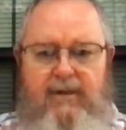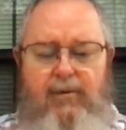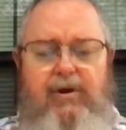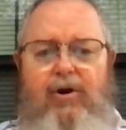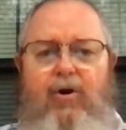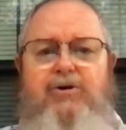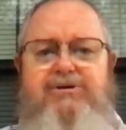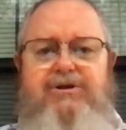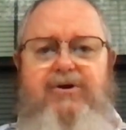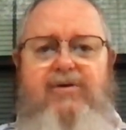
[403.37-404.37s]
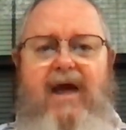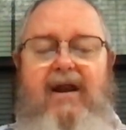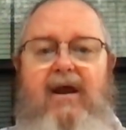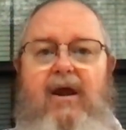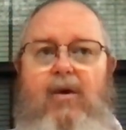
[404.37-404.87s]
I want to encourage you to do
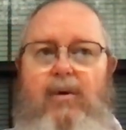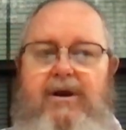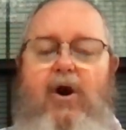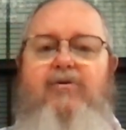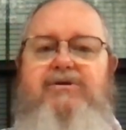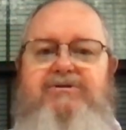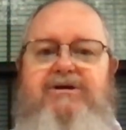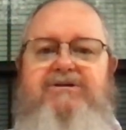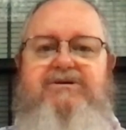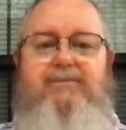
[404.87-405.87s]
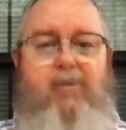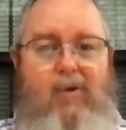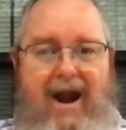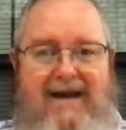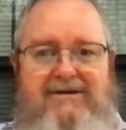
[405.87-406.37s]
that. We know that Jesus
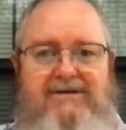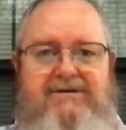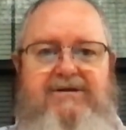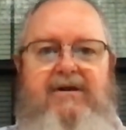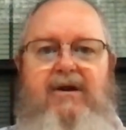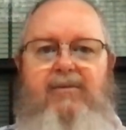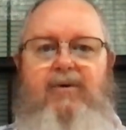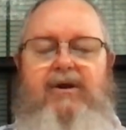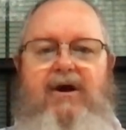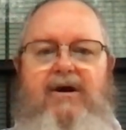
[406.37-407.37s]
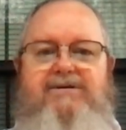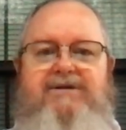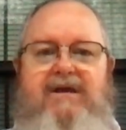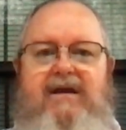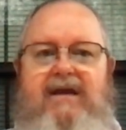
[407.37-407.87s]
practiced
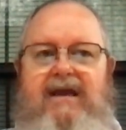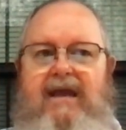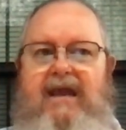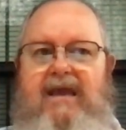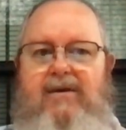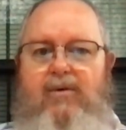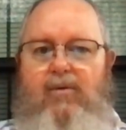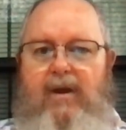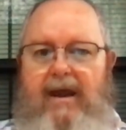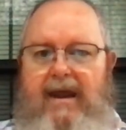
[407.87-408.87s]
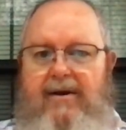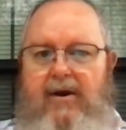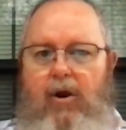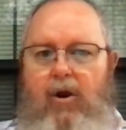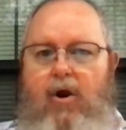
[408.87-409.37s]
because he had
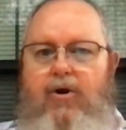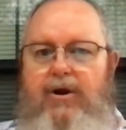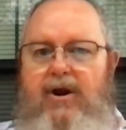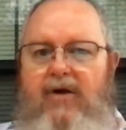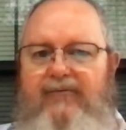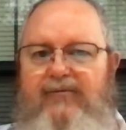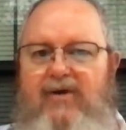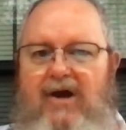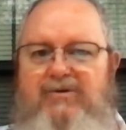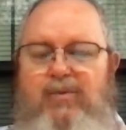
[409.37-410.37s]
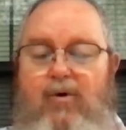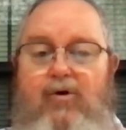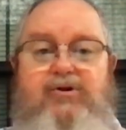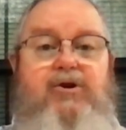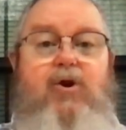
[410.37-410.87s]
learned enough of God's
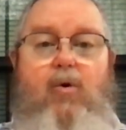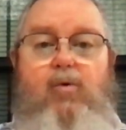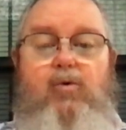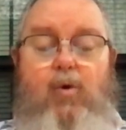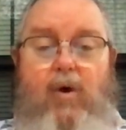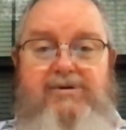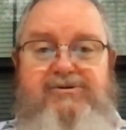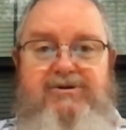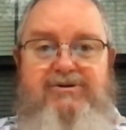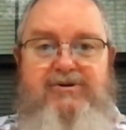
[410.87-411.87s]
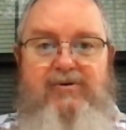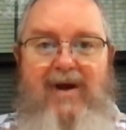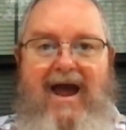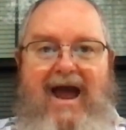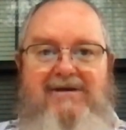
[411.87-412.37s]
word to know questions to
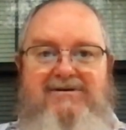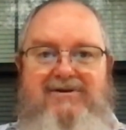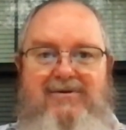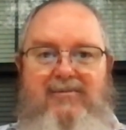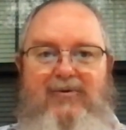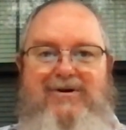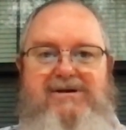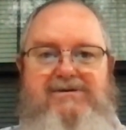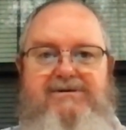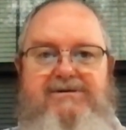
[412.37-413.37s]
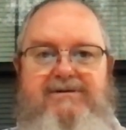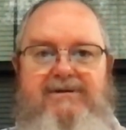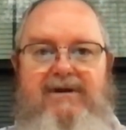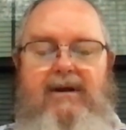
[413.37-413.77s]
ask the priests.